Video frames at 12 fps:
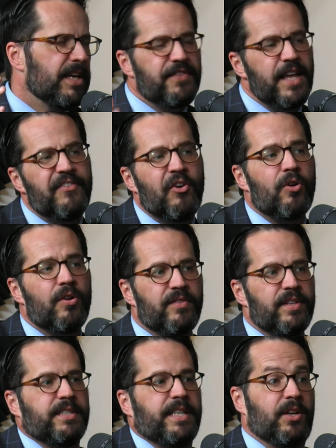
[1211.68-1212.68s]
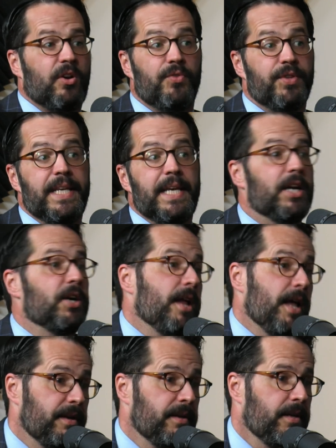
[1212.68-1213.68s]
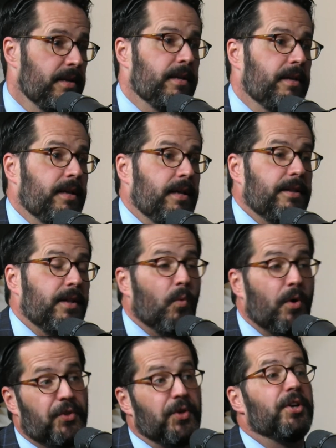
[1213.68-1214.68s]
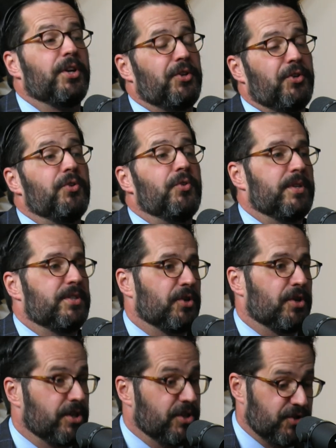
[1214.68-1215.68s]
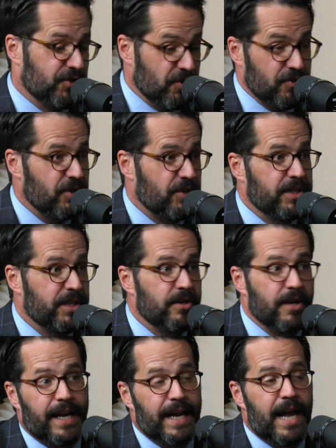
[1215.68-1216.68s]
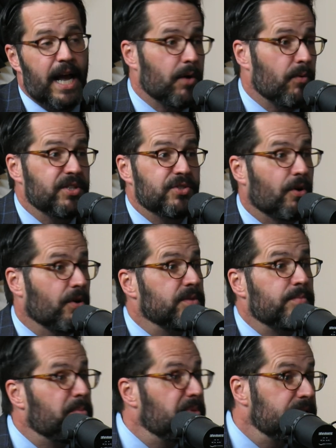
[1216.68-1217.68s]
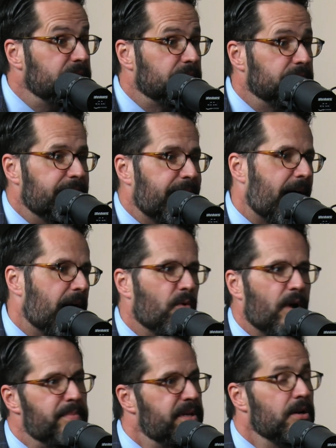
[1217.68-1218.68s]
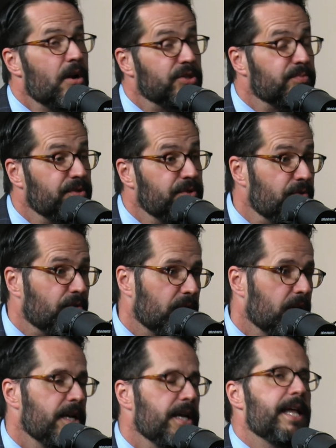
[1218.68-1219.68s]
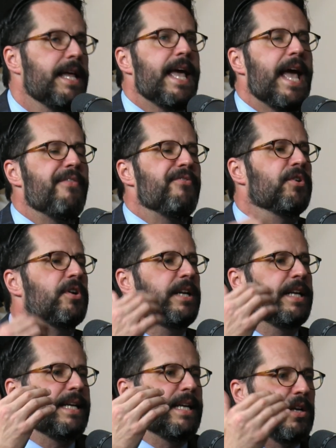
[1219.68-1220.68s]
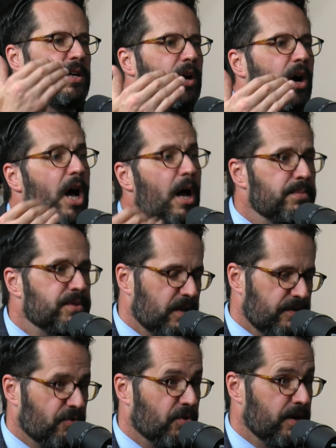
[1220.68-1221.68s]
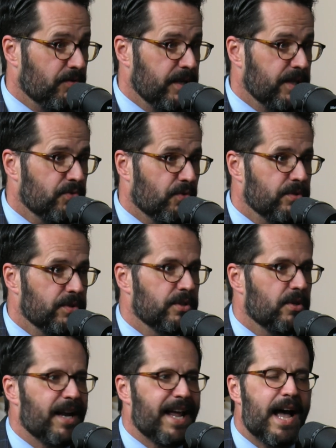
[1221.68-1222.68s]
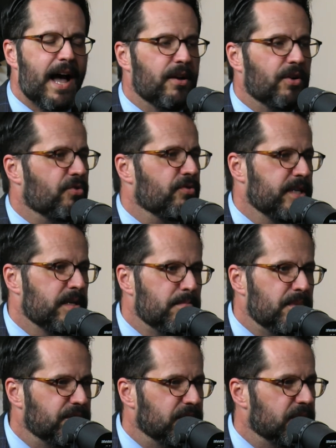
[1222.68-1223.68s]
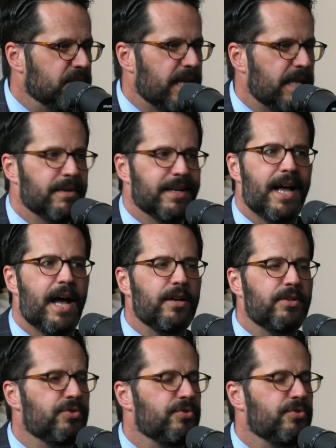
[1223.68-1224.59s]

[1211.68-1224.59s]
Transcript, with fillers: if they've heard of this thing called the internet, then what they're going to do is they're going to search on the internet how do I start a small business? How do I be an entrepreneur? And they're going to get gobs of great resources on how to create a mission statement, how to